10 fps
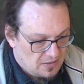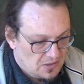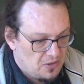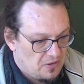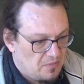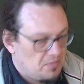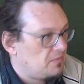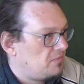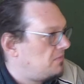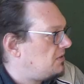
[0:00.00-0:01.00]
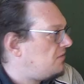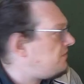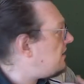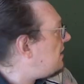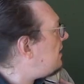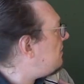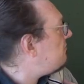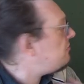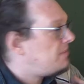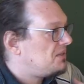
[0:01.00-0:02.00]
So if uh,
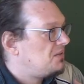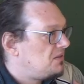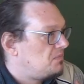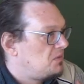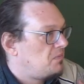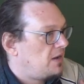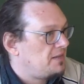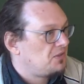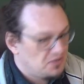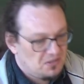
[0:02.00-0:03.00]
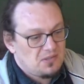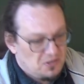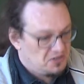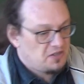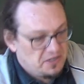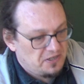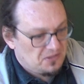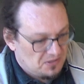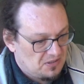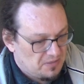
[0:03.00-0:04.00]
with my sysadmin mind, so this is not an idiot
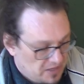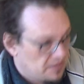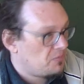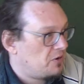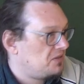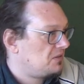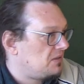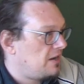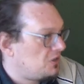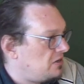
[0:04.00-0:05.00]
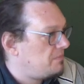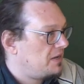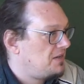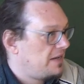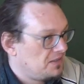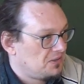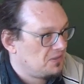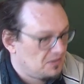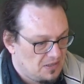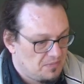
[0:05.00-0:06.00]
system anymore. This is actually a maintained
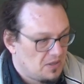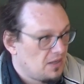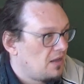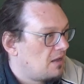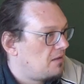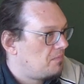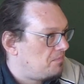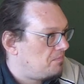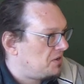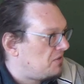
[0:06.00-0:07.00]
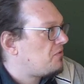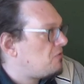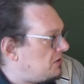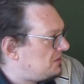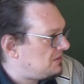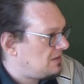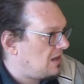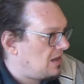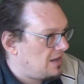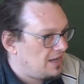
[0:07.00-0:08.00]
system. But of course,
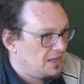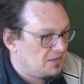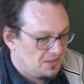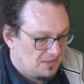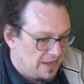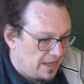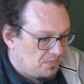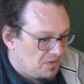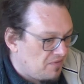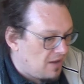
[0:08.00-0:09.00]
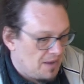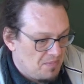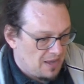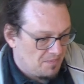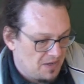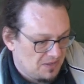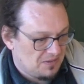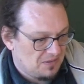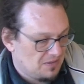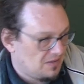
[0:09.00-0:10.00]
it doesn't help if I'm happy as,
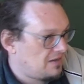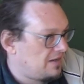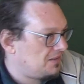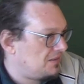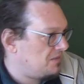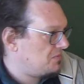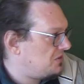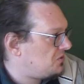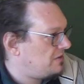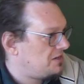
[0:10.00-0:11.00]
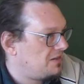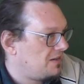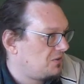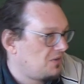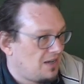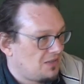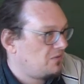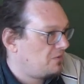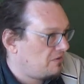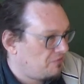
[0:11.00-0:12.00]
this, as the administrator. It also has
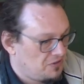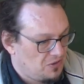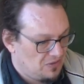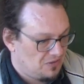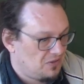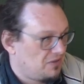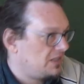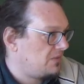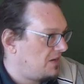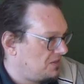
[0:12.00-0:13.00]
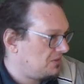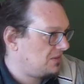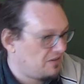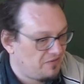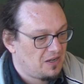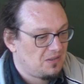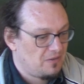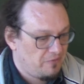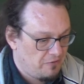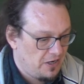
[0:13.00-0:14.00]
to work for the users. So that's why this stuff kicks
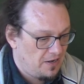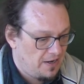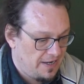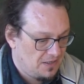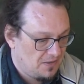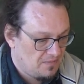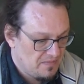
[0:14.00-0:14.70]
in really late.